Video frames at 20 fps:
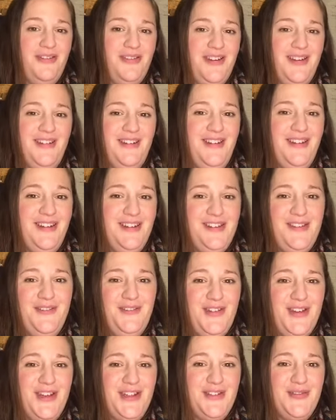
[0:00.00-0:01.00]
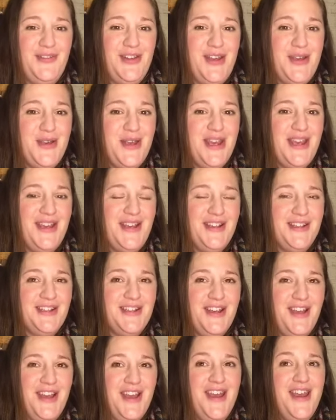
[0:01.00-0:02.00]
for the first few years.
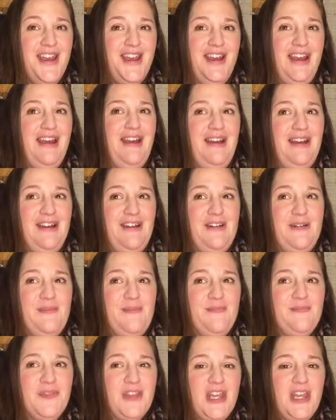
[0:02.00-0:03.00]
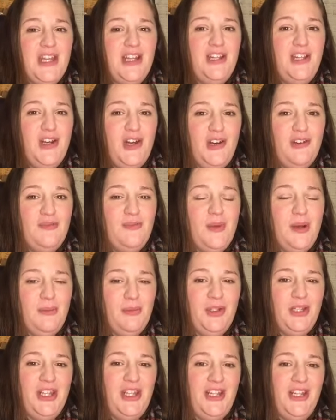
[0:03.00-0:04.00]
Um, a lot of my
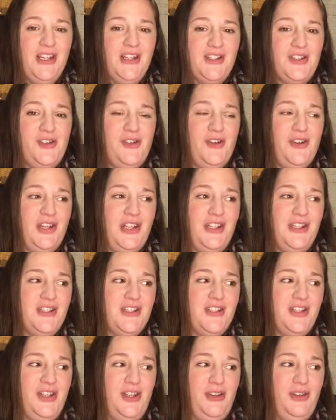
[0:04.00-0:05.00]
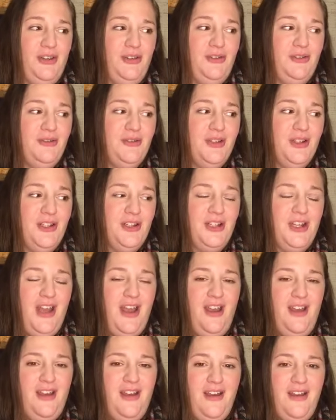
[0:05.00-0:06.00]
money has gone into
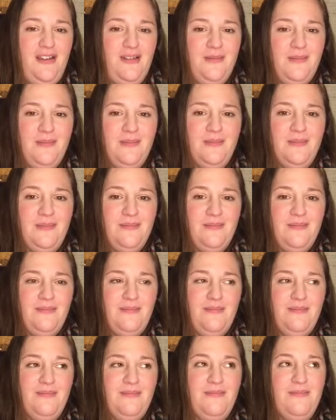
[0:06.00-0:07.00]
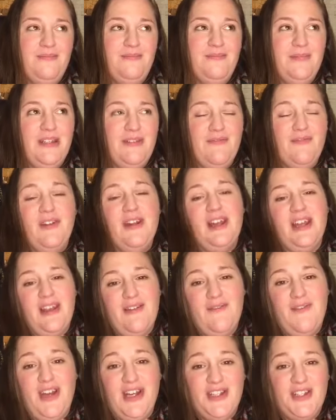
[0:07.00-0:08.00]
um, in, like
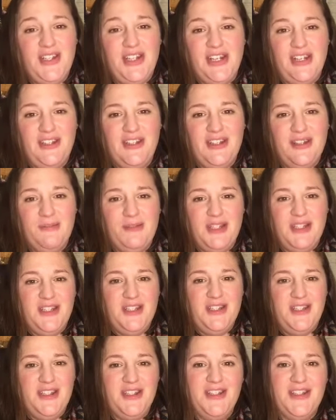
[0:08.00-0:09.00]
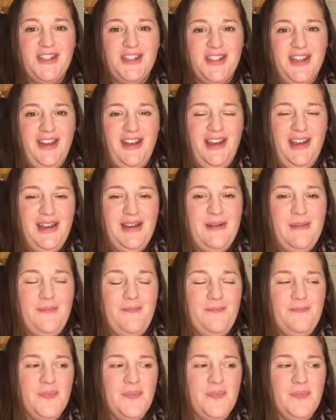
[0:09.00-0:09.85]
investing into the business. Um,